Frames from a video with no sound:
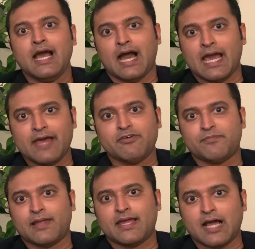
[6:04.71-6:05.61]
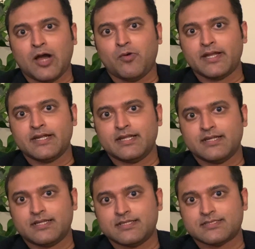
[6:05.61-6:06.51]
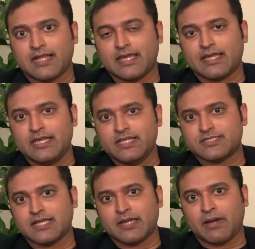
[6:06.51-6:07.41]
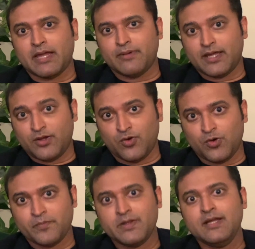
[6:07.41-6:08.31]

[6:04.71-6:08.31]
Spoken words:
I have a plan. How I did it is like each time I buy a home,